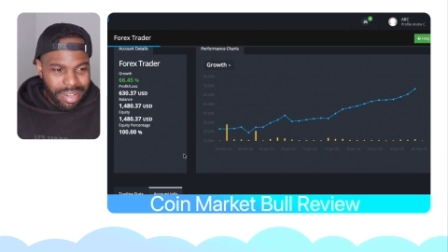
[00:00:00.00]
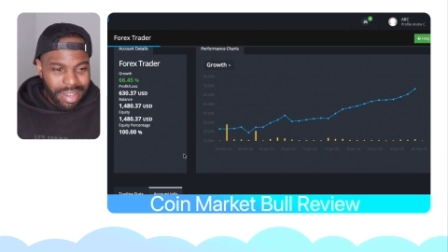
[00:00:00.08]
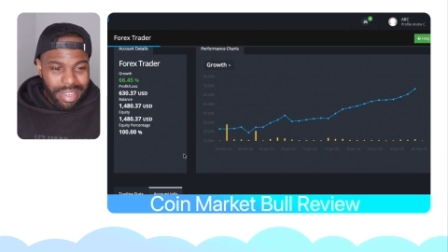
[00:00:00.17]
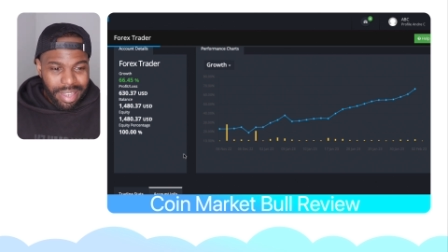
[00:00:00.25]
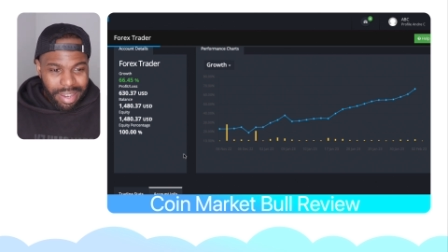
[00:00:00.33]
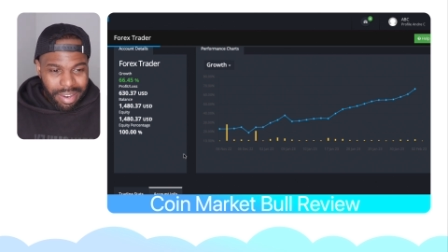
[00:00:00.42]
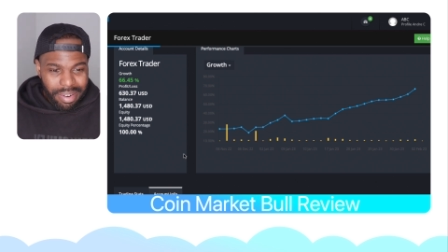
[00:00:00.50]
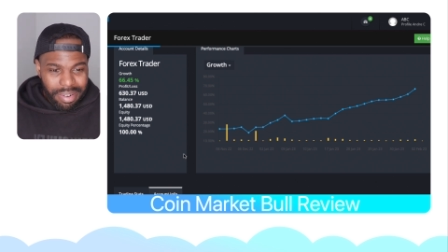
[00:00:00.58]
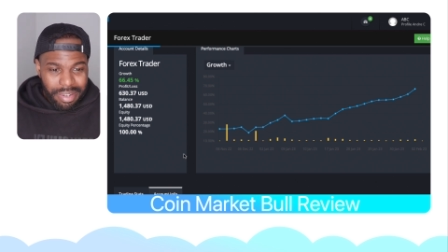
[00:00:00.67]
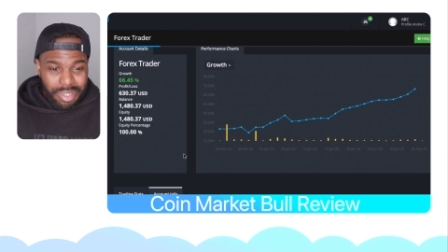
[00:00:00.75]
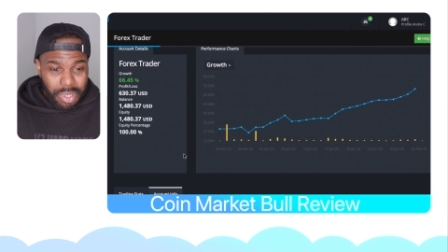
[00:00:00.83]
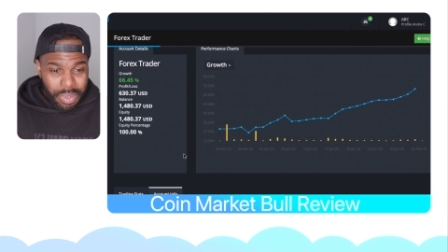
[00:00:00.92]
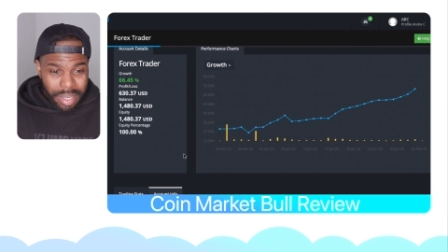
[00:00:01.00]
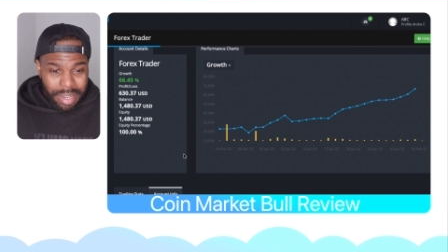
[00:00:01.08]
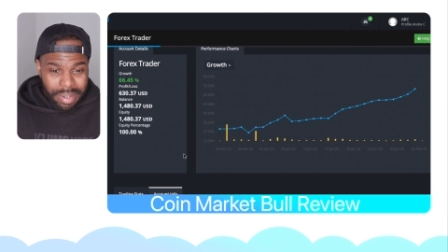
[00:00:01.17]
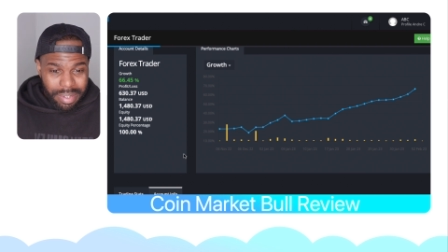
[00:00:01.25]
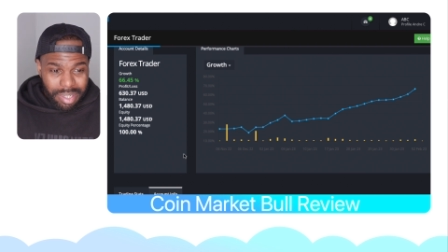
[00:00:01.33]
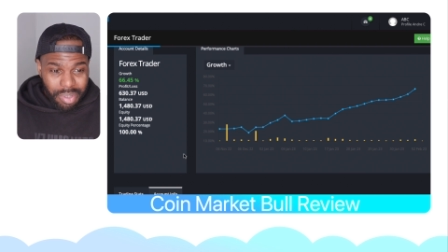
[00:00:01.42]
a year, or two
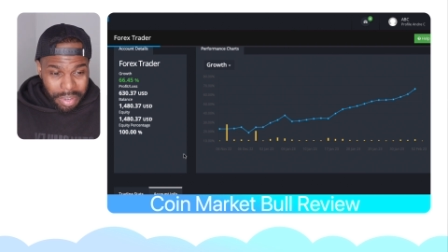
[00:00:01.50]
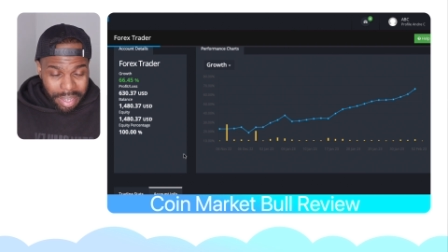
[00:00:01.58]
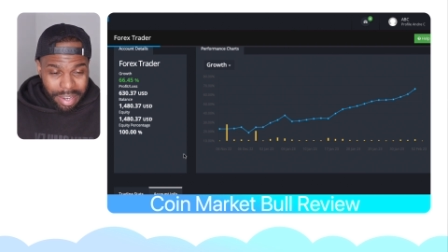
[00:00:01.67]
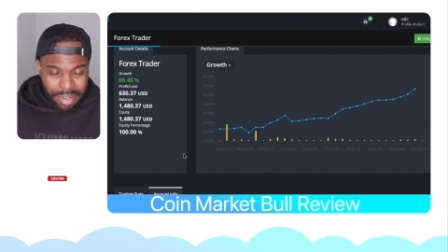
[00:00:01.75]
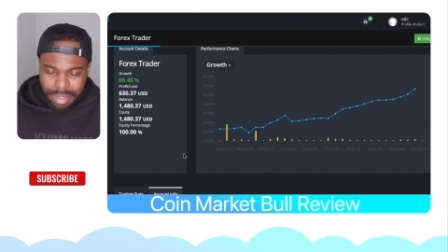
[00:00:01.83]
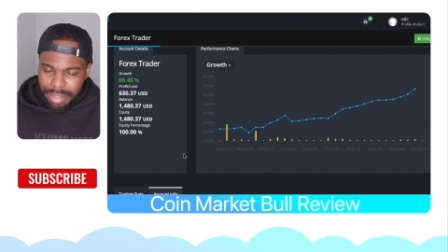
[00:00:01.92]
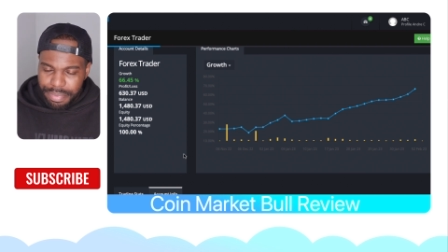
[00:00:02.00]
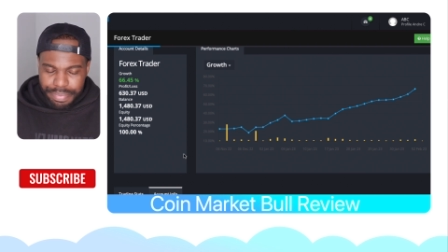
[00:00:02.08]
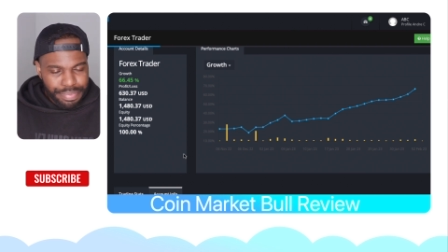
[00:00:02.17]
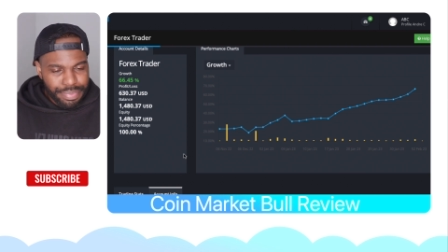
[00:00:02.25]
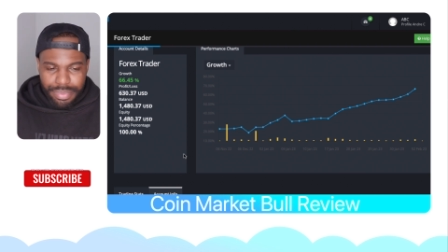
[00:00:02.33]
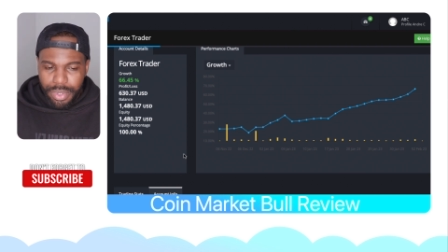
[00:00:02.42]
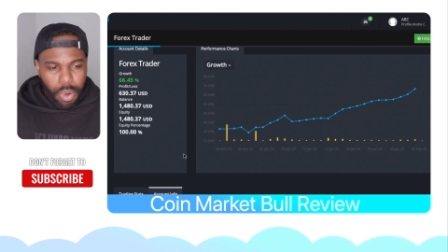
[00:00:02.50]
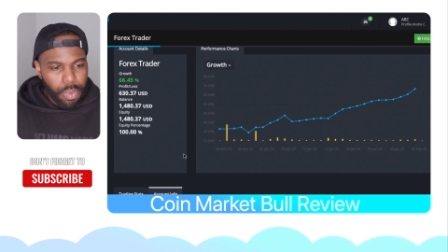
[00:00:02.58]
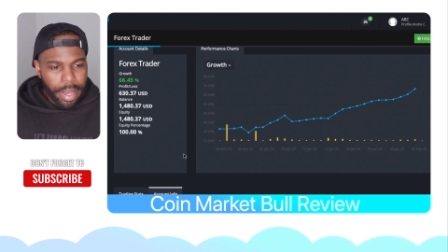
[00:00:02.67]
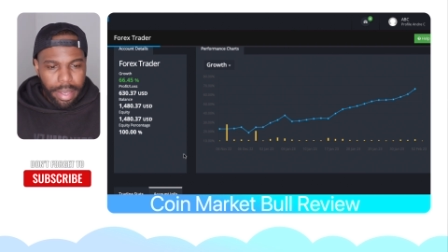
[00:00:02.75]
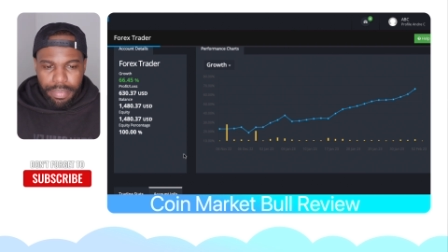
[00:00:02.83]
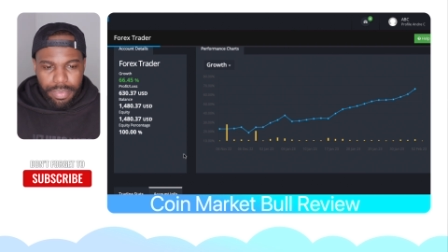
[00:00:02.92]
years, three years? No
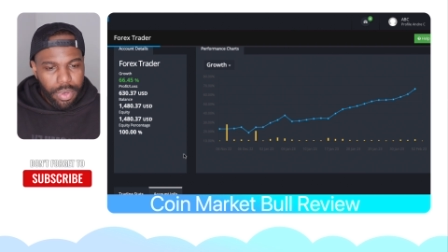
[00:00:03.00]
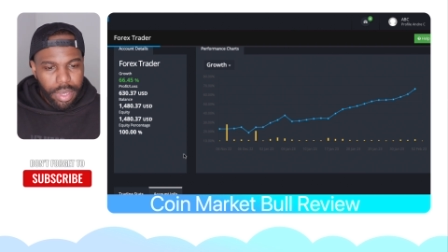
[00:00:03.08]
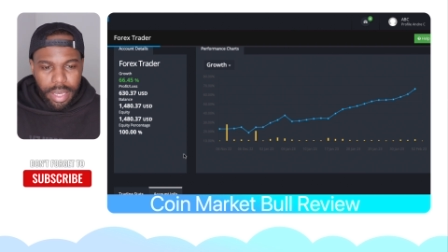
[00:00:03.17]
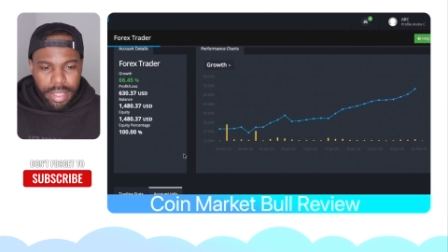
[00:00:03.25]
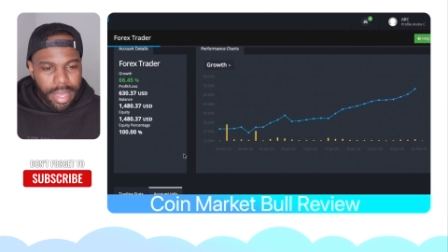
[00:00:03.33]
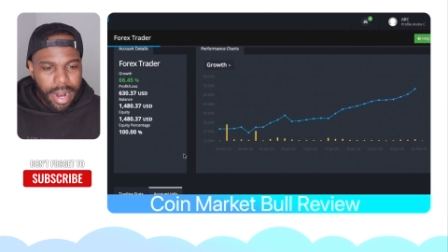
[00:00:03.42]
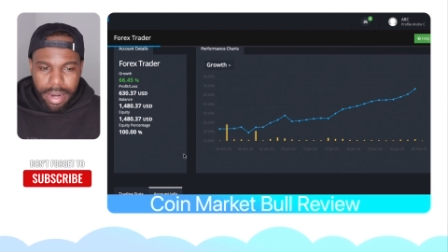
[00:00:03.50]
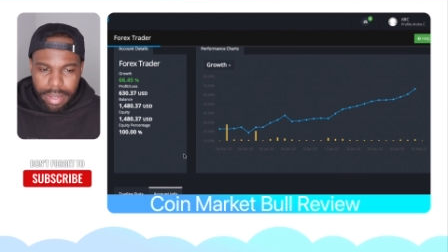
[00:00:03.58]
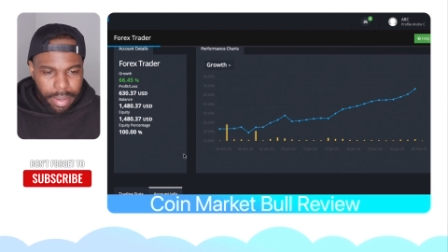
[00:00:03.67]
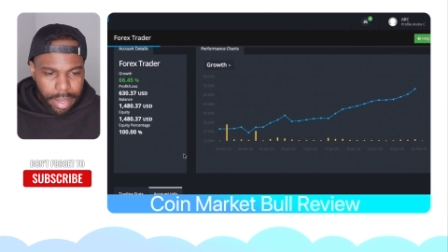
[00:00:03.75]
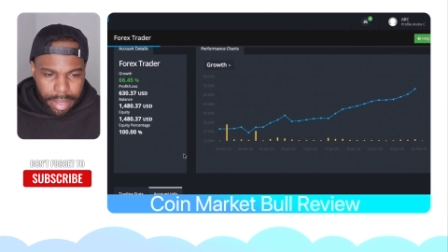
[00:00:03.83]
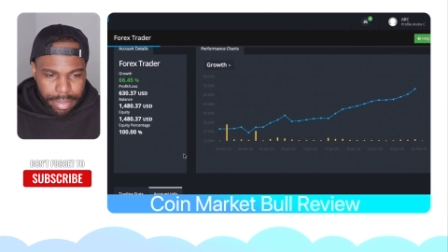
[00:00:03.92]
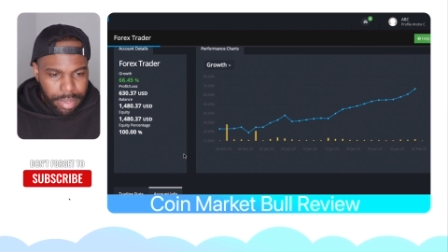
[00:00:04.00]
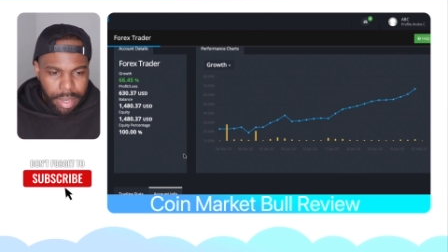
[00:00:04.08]
way. You can get that out of your head.